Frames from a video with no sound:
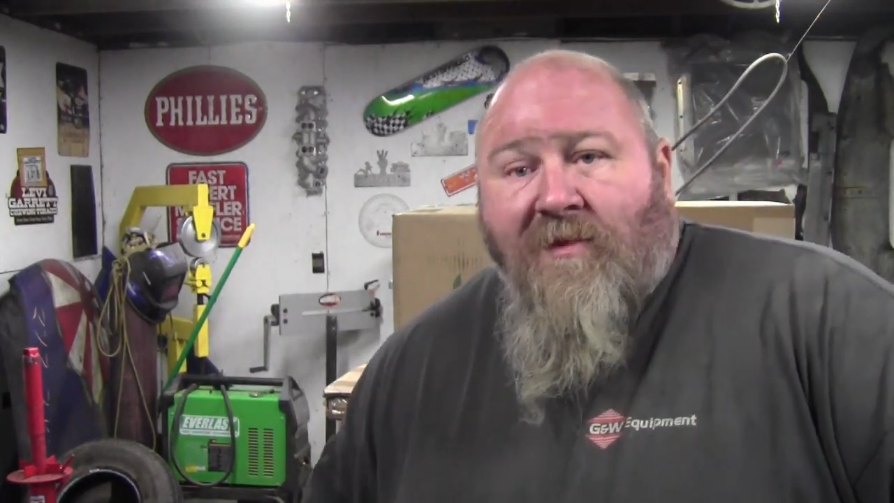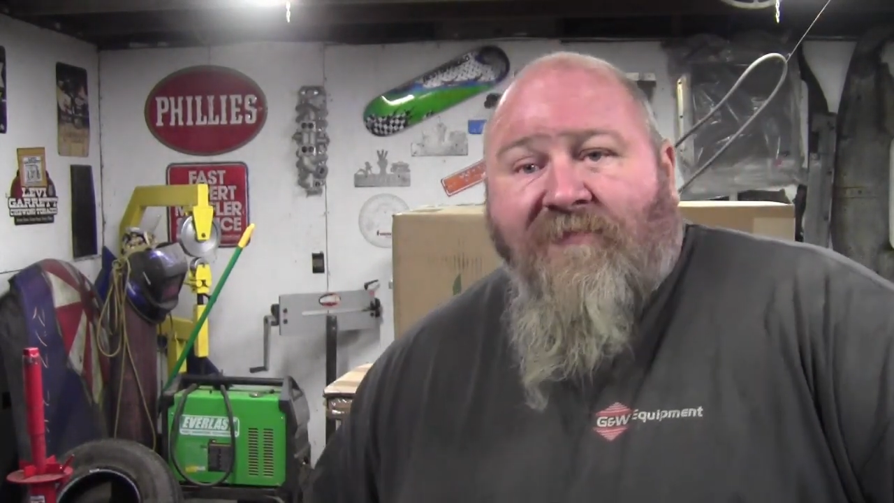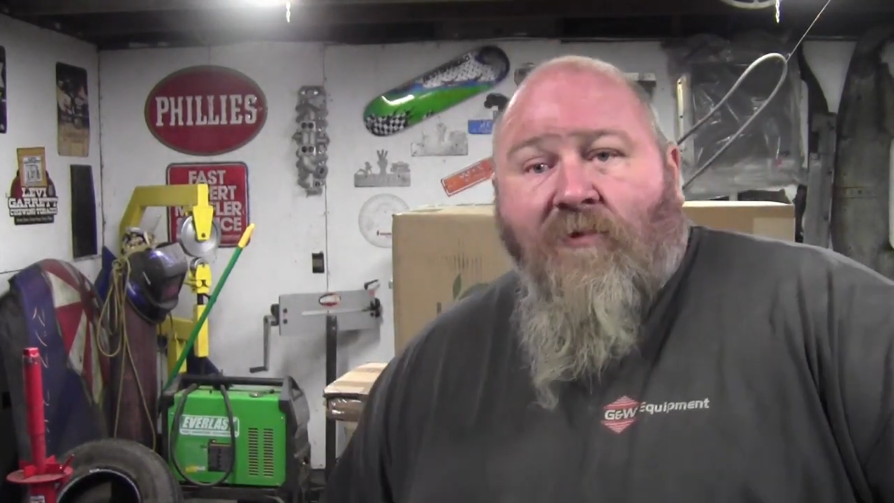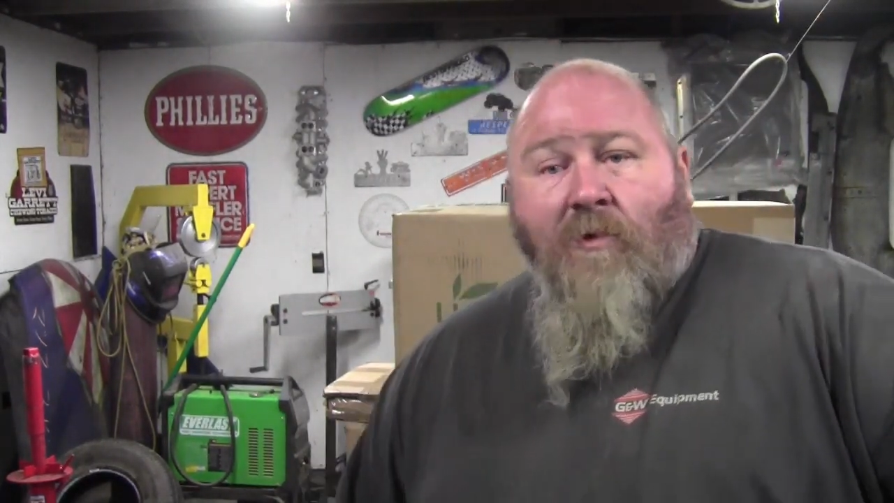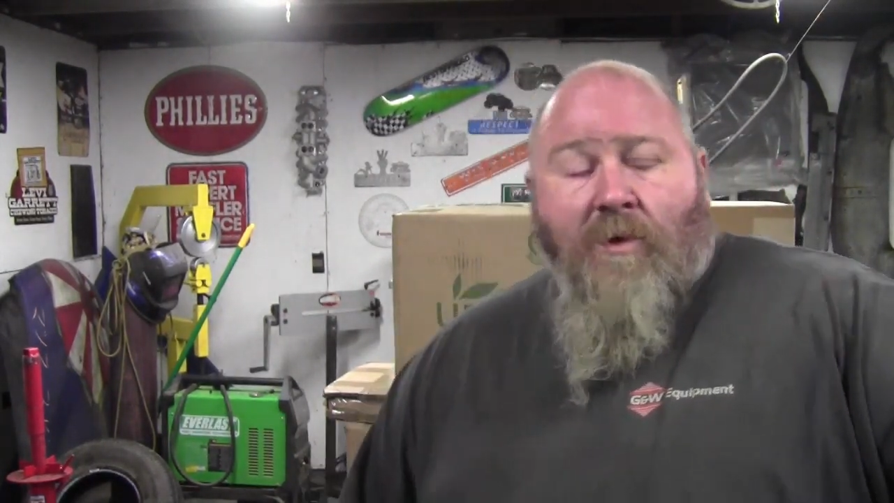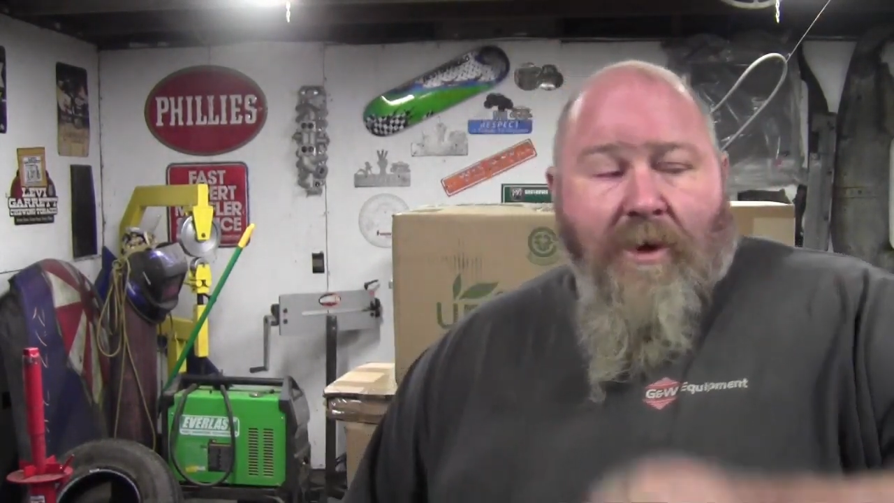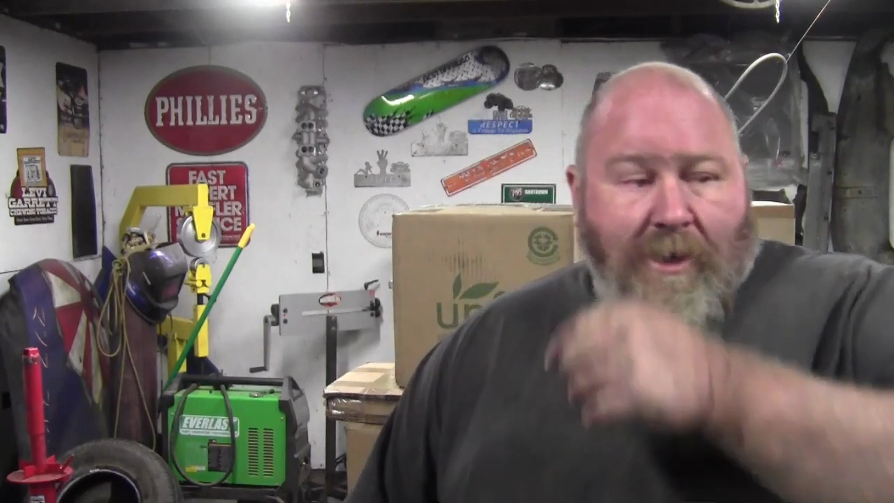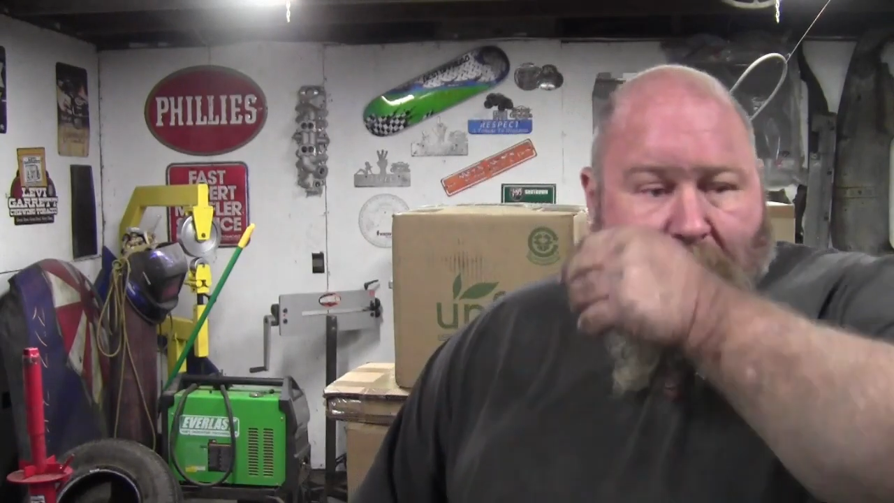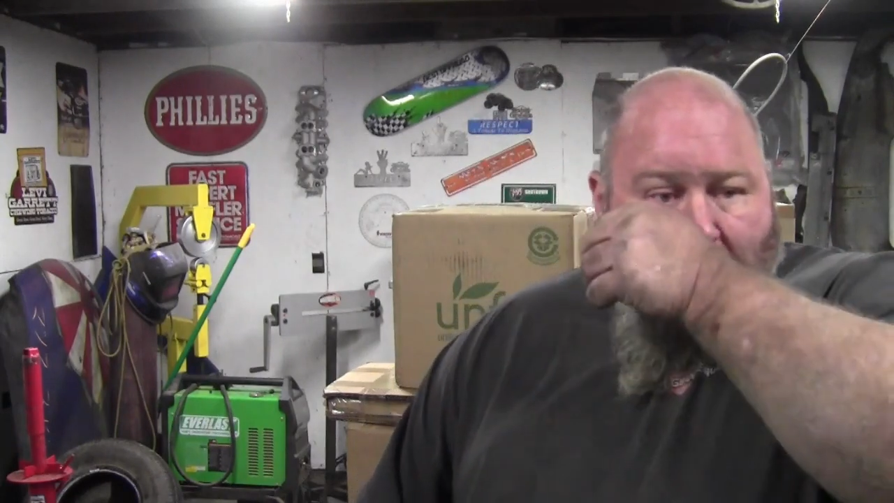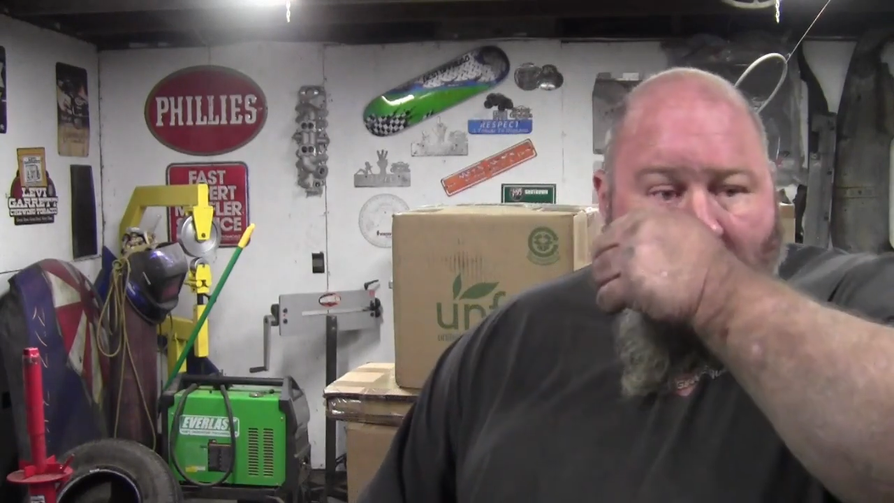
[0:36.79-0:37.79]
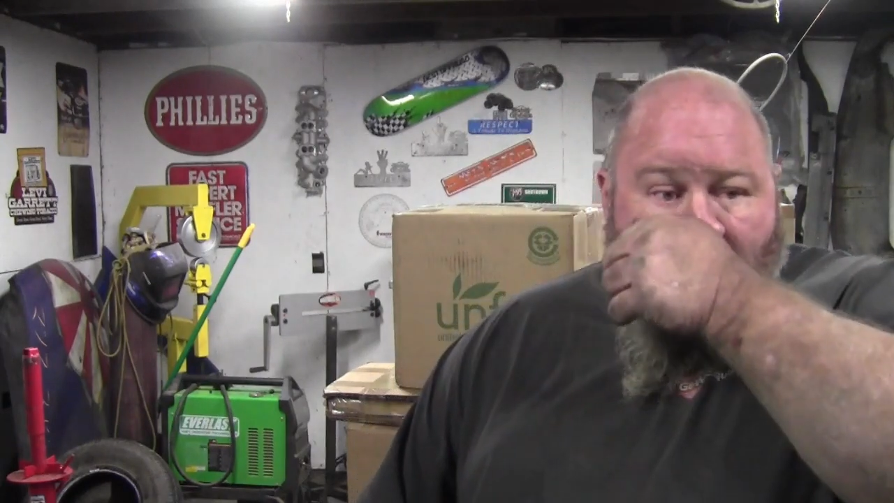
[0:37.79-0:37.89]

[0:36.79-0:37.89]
for